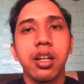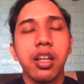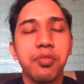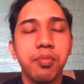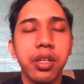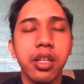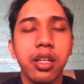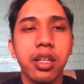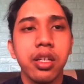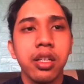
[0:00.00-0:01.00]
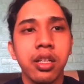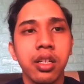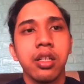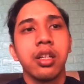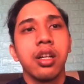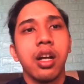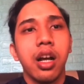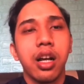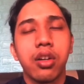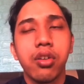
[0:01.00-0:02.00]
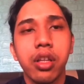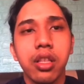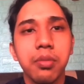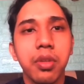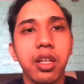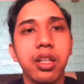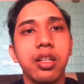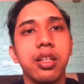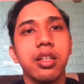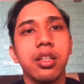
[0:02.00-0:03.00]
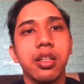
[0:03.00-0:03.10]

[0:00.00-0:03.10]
explain the algorithm clearly.